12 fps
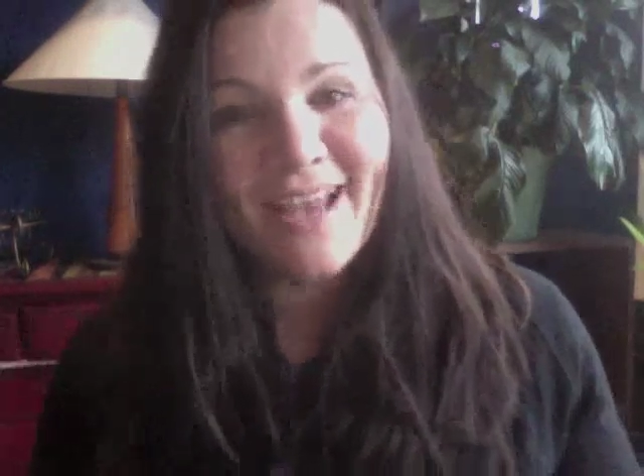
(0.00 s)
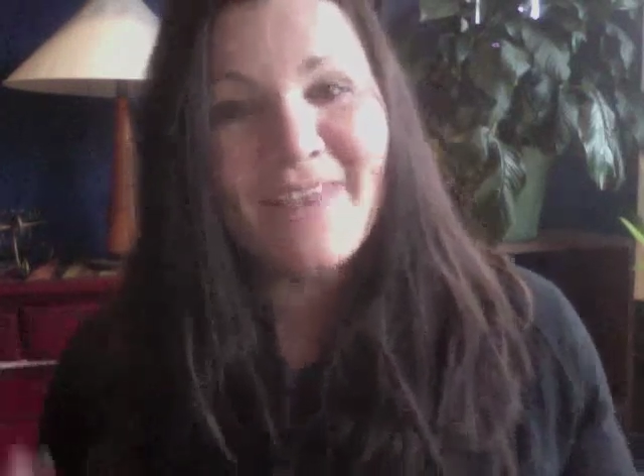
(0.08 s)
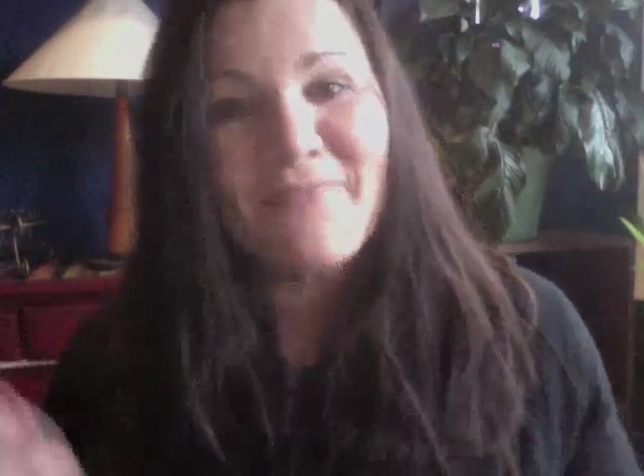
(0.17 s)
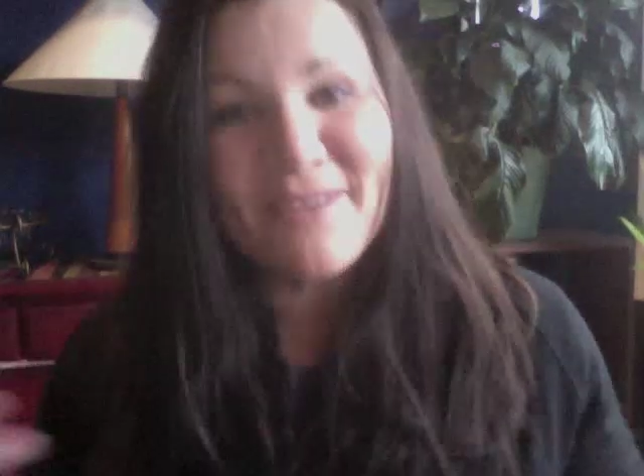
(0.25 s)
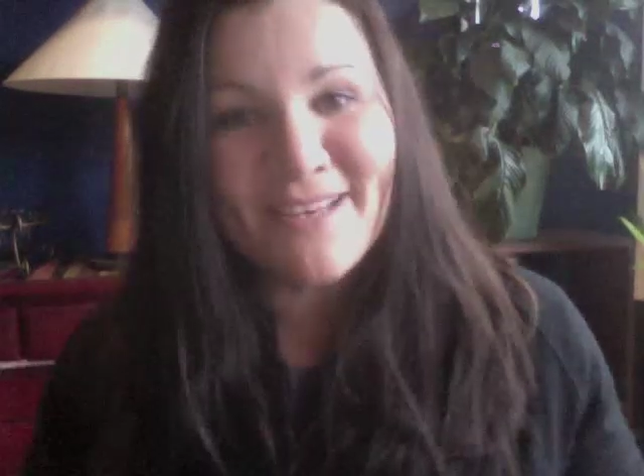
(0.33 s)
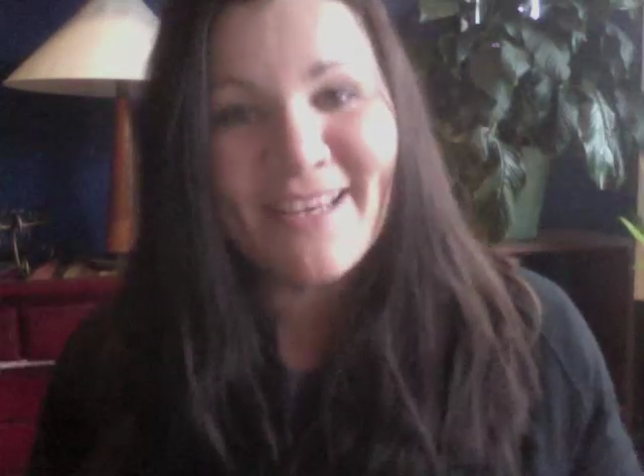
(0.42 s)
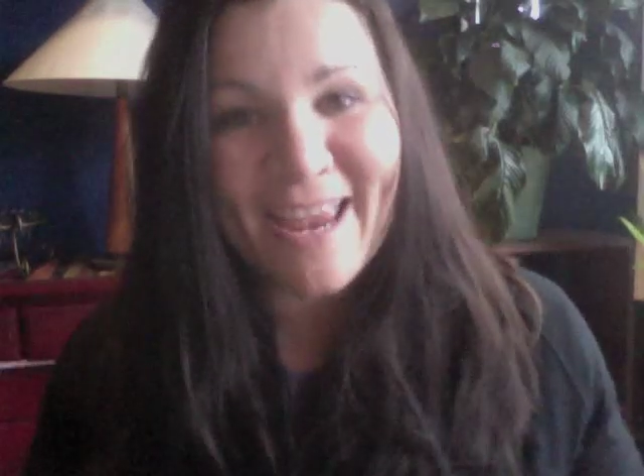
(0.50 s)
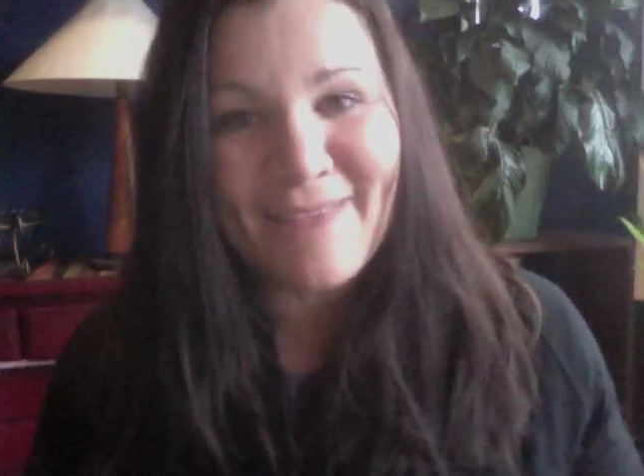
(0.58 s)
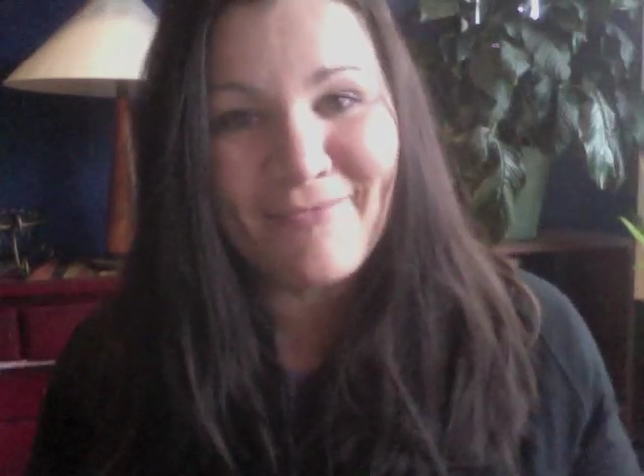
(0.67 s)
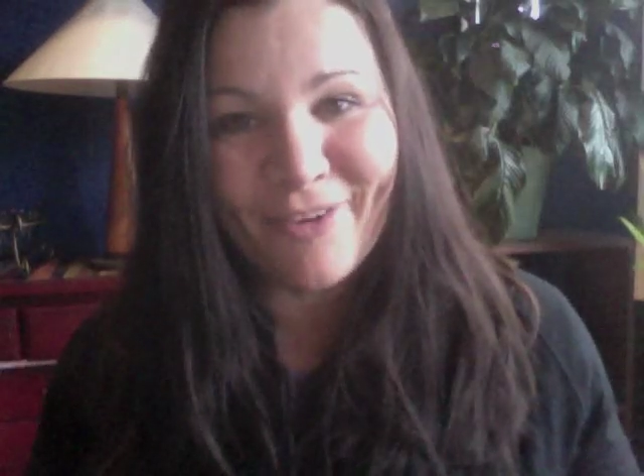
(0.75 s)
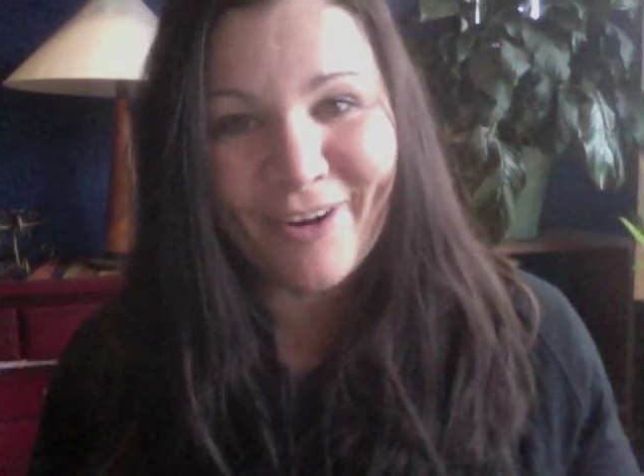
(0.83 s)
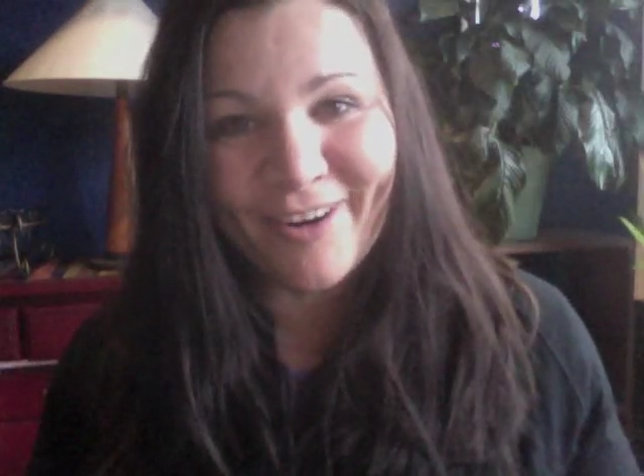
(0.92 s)
get what you
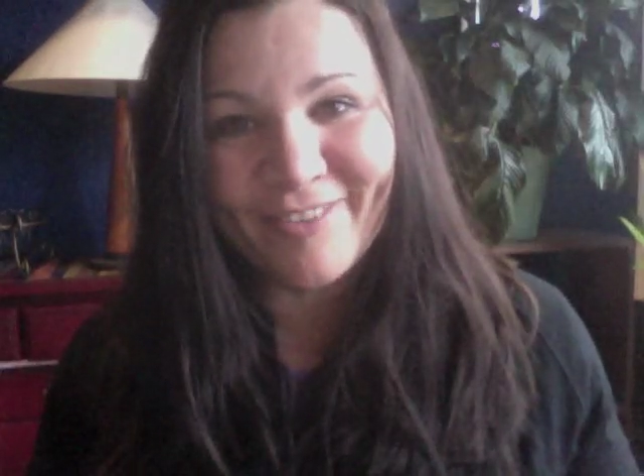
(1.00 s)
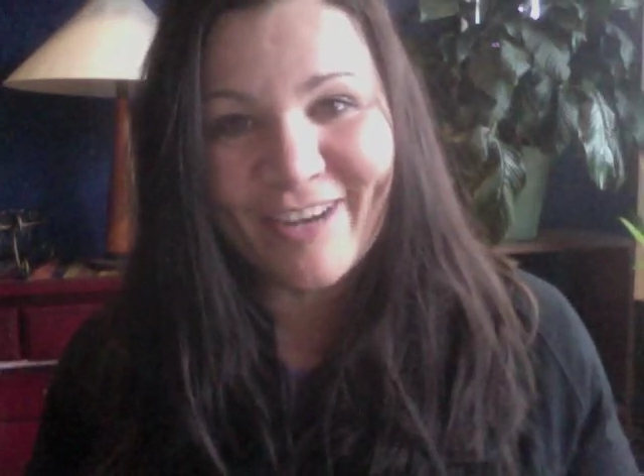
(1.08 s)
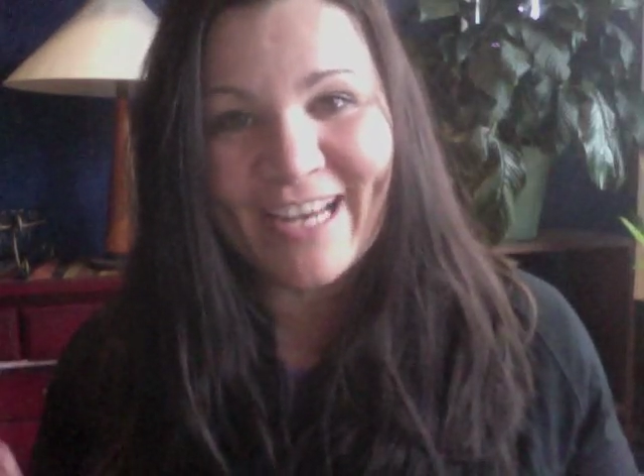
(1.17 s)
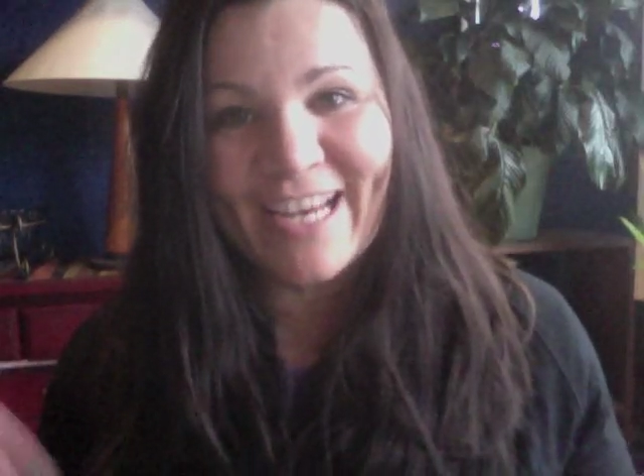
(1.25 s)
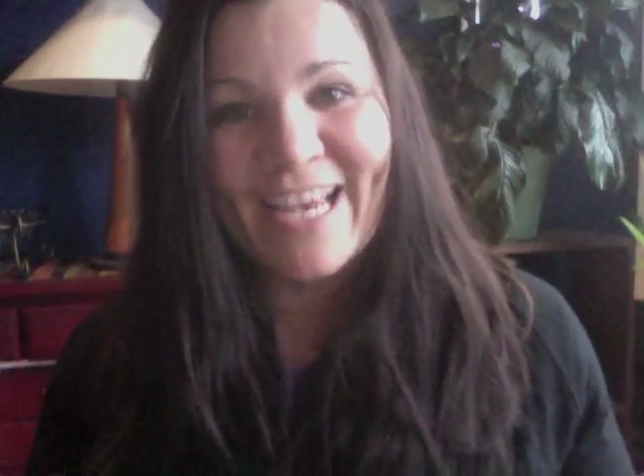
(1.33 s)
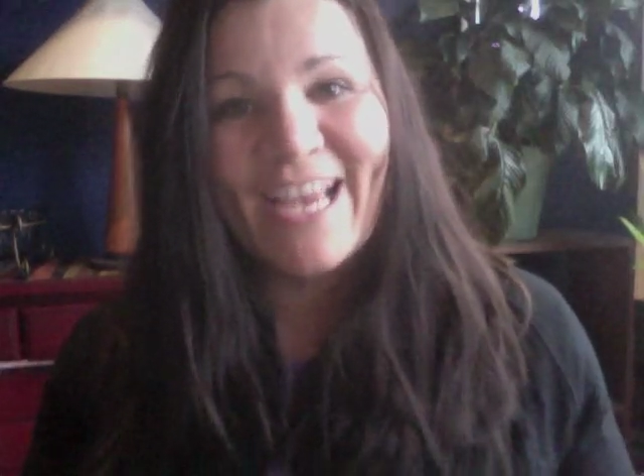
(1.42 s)
came for, right?